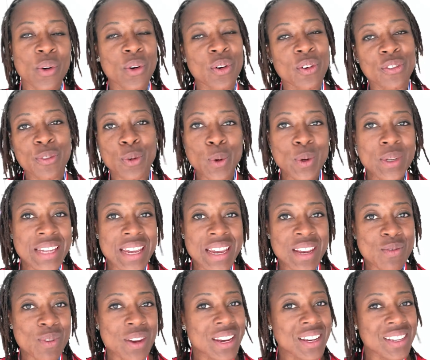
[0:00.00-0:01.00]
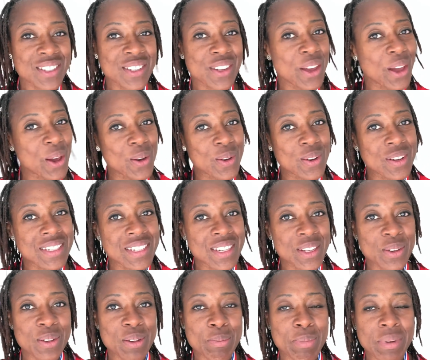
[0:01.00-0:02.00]
or 14 weeks to go
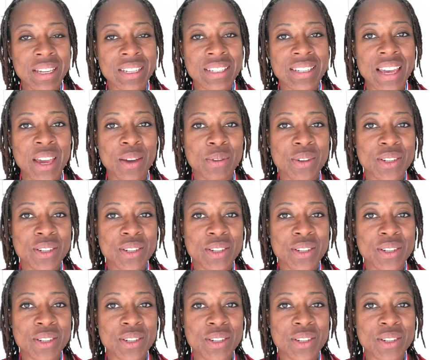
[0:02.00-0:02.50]
until the big day,